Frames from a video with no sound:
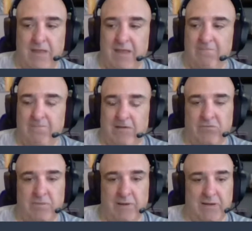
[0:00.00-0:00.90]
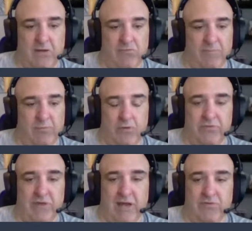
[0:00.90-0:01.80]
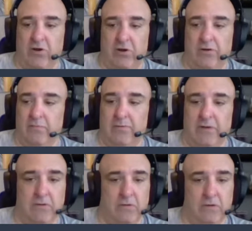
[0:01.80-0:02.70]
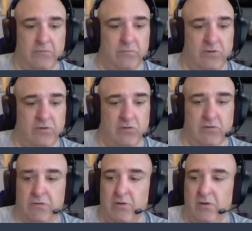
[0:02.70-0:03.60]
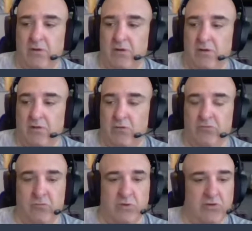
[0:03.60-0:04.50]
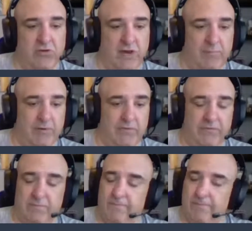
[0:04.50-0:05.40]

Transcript: Eventually, my college football's got to turn because when you're losing with good numbers,